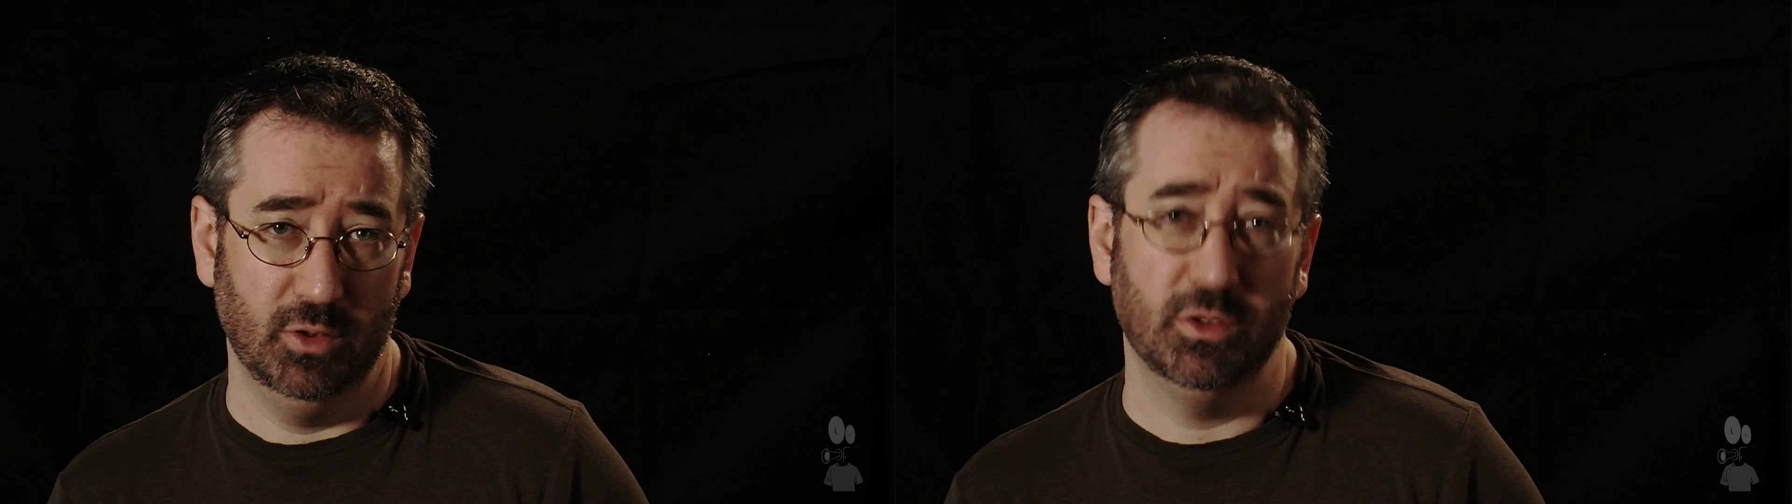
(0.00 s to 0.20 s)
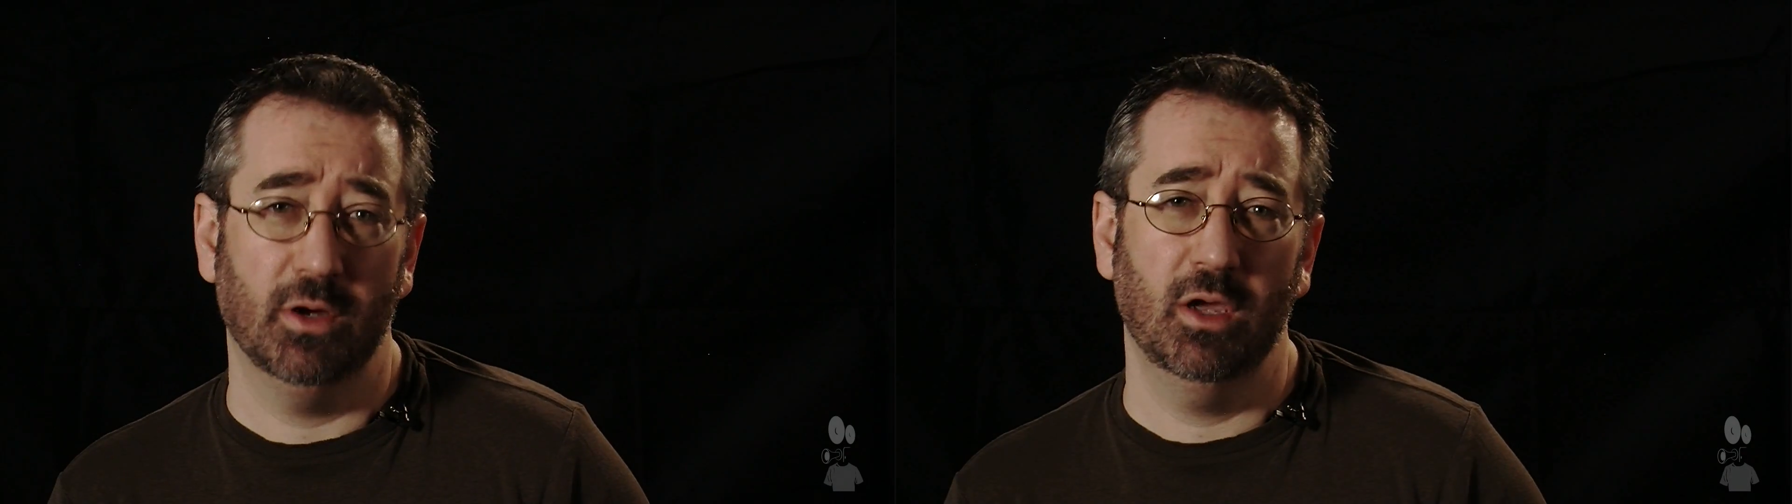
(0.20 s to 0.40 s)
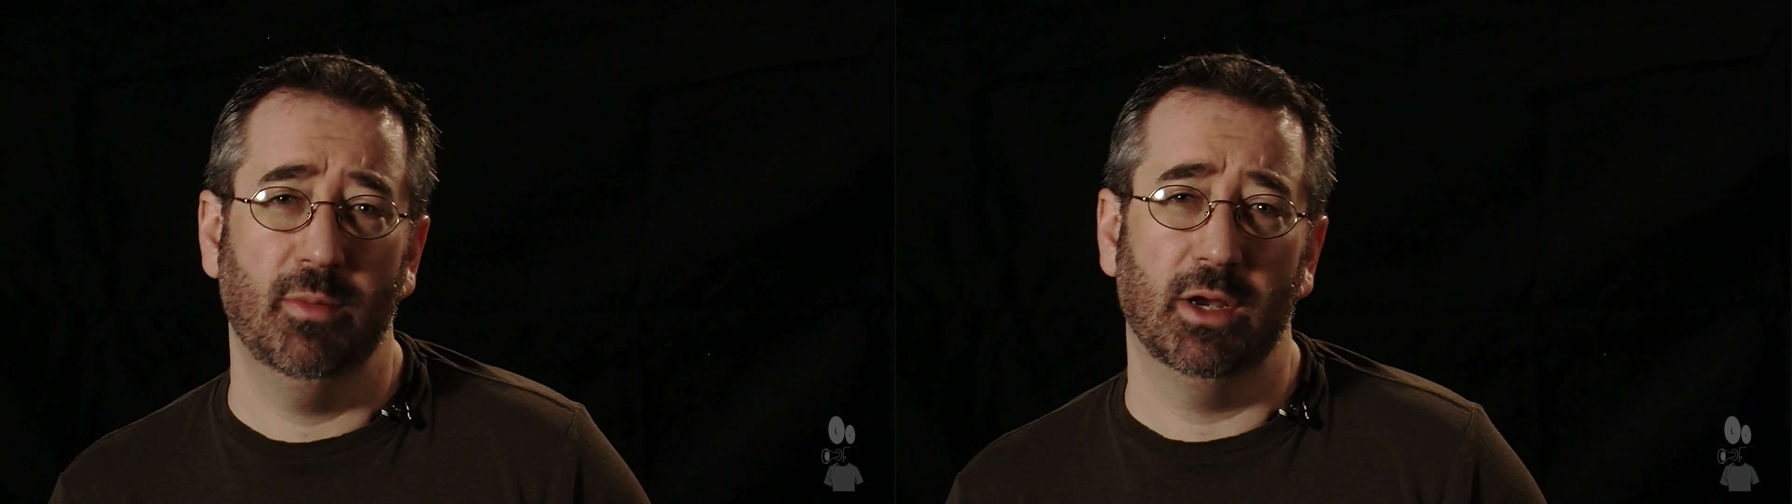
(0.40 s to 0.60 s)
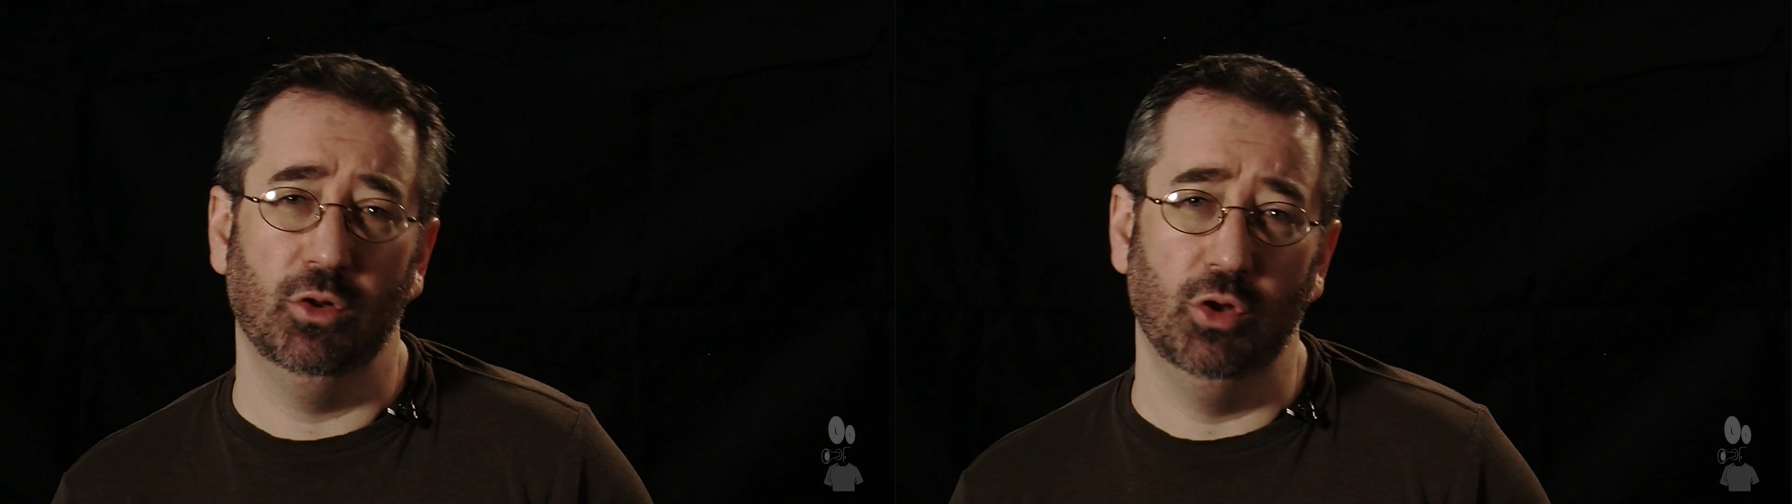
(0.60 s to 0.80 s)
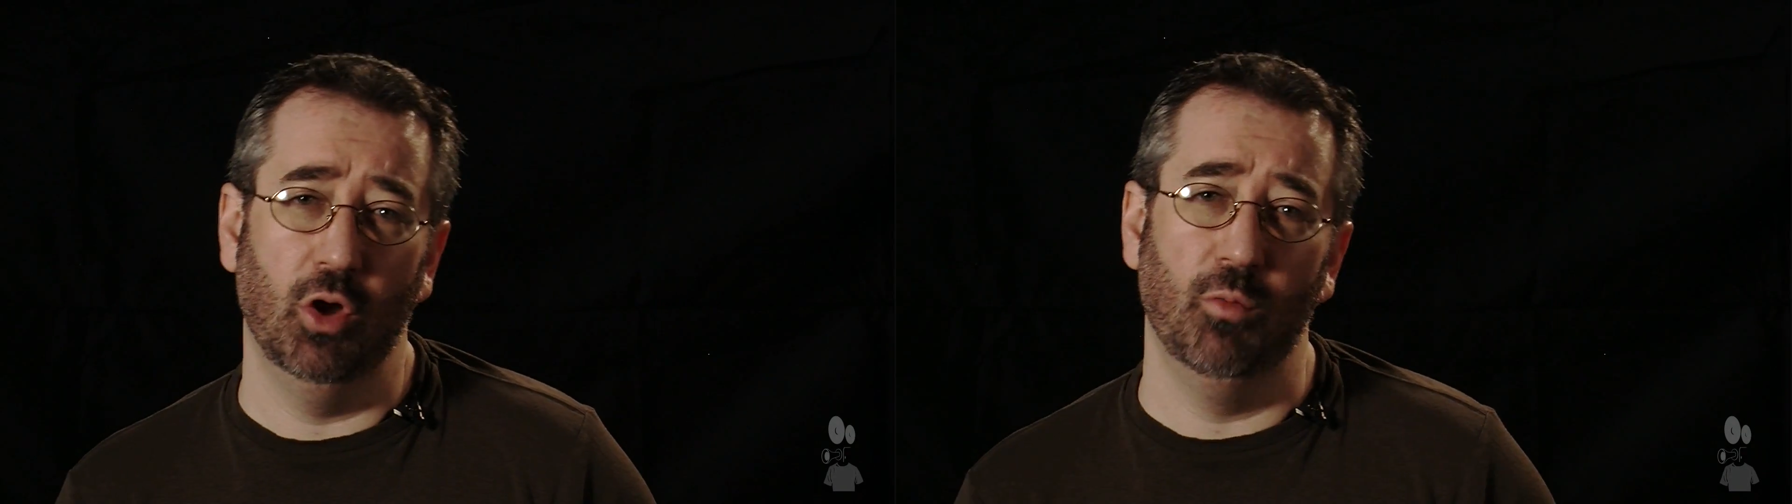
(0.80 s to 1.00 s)
You're talking about a
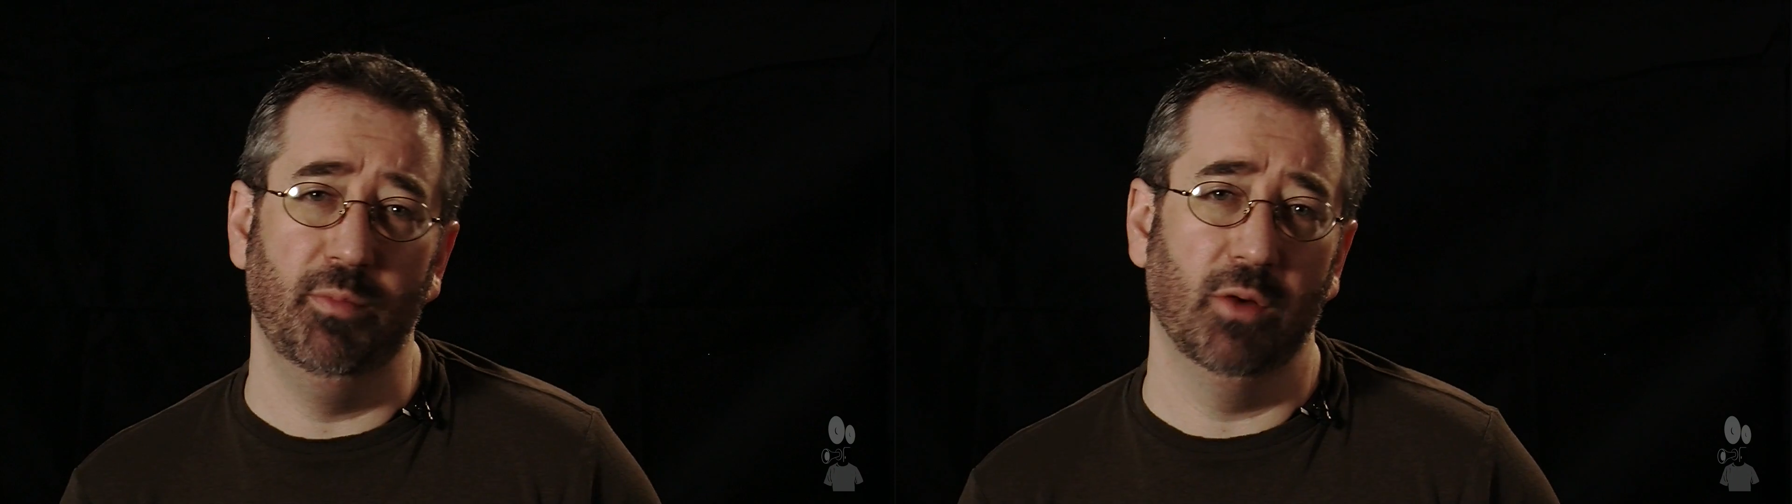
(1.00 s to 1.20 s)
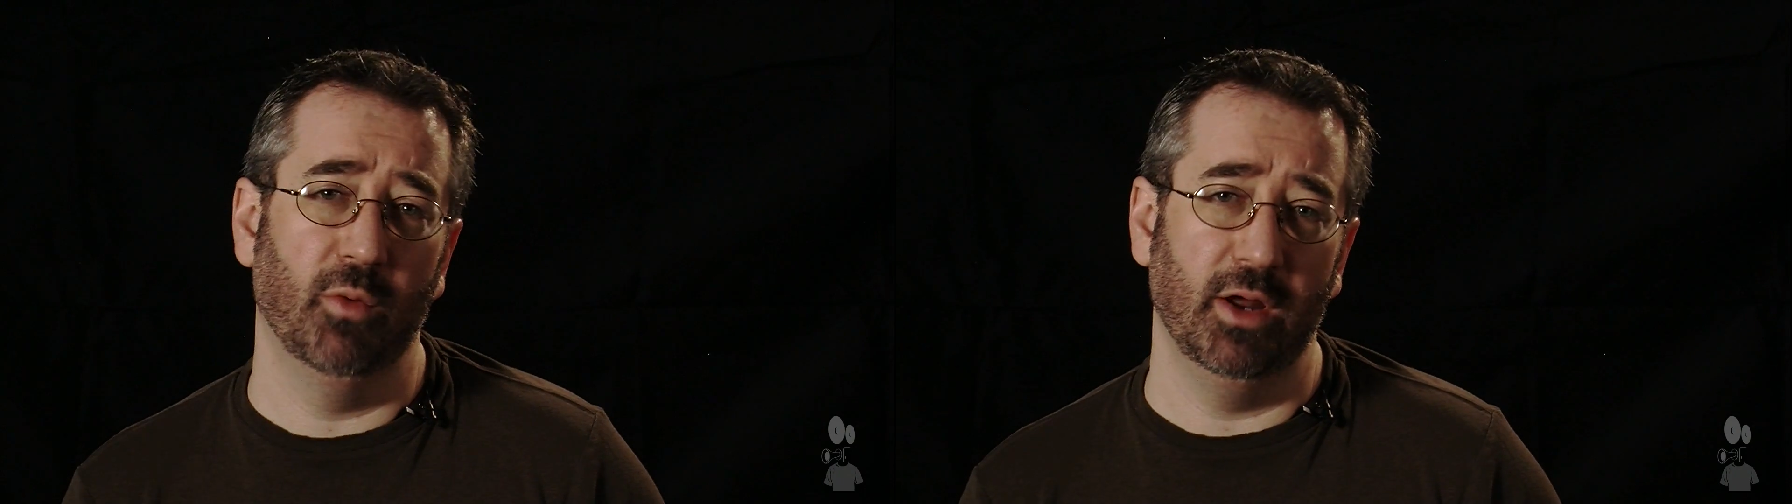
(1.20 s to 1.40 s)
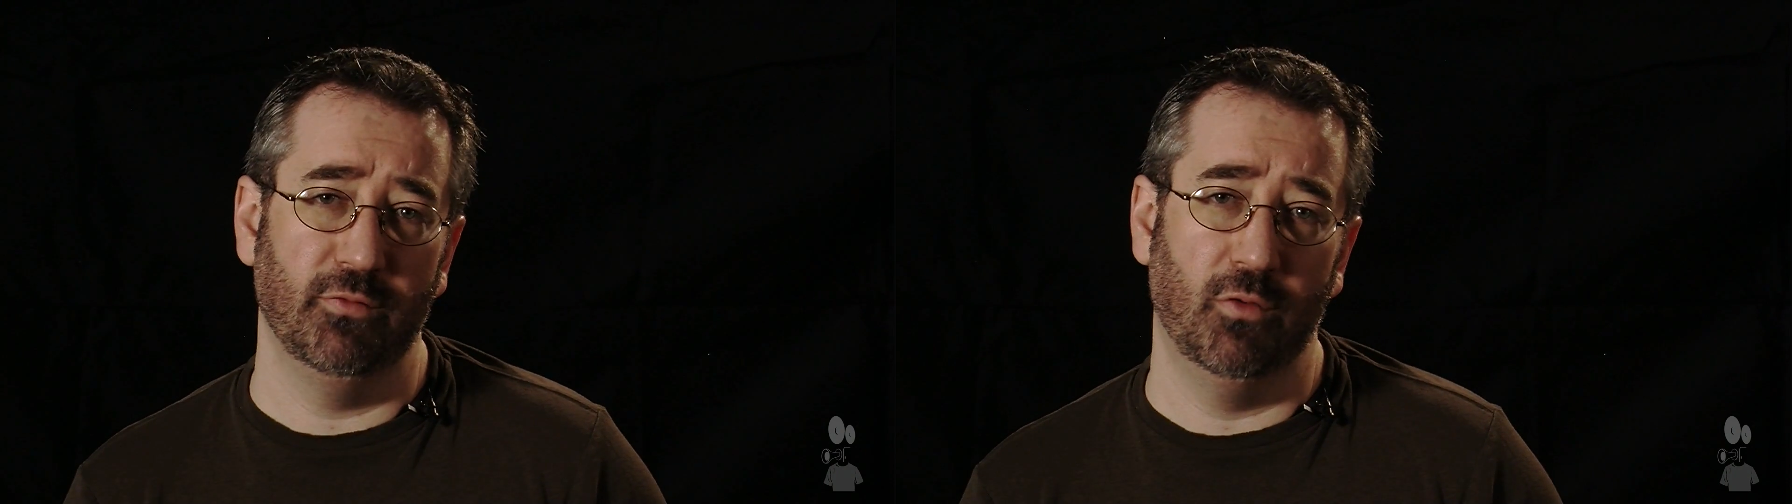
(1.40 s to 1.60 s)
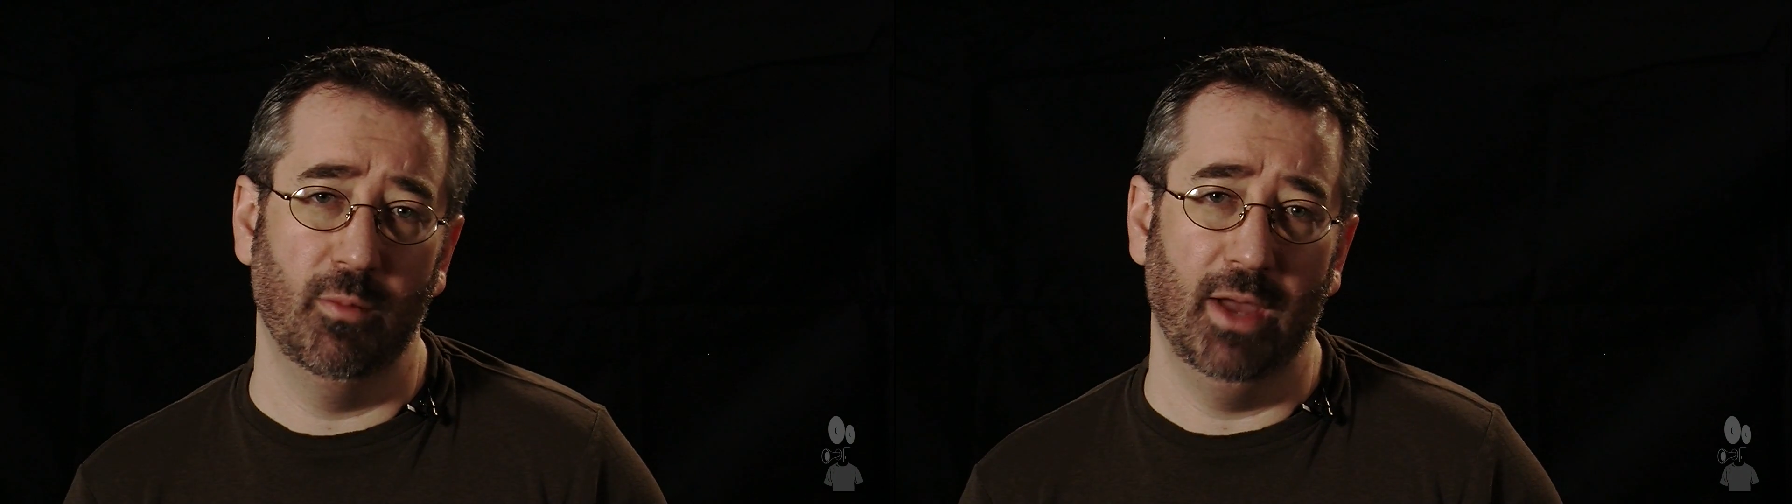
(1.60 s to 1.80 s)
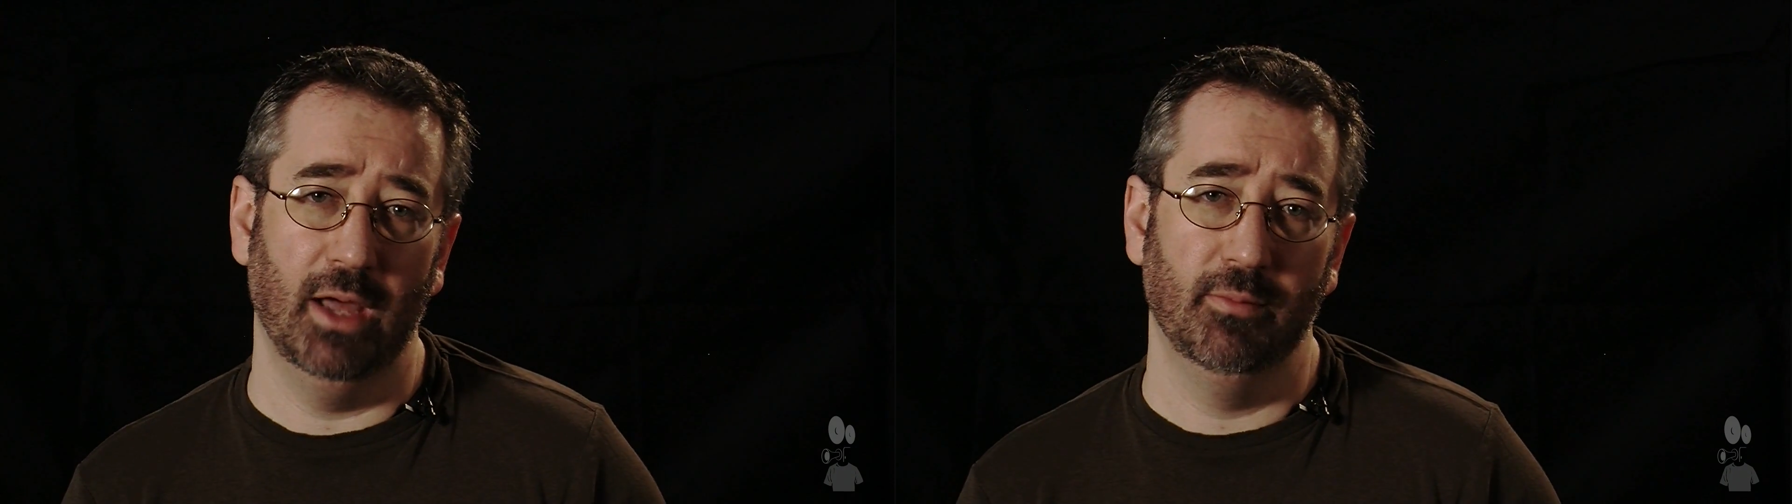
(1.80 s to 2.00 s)
low bitrate
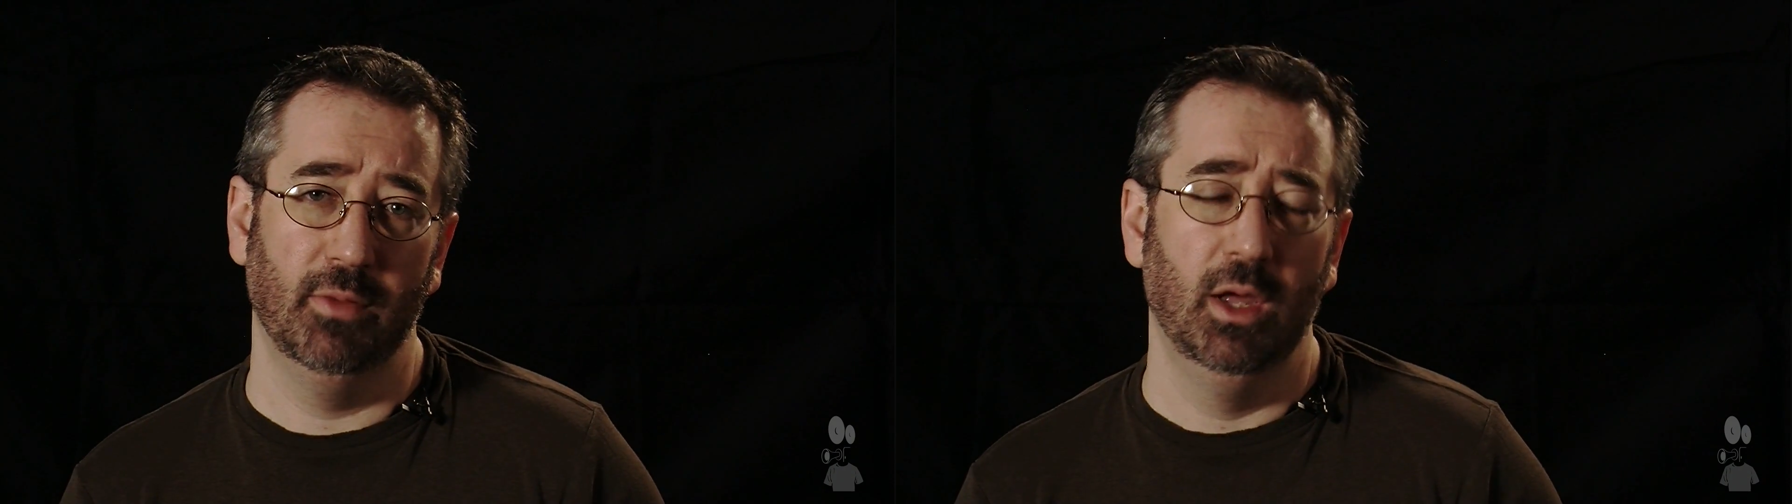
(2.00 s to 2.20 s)
format.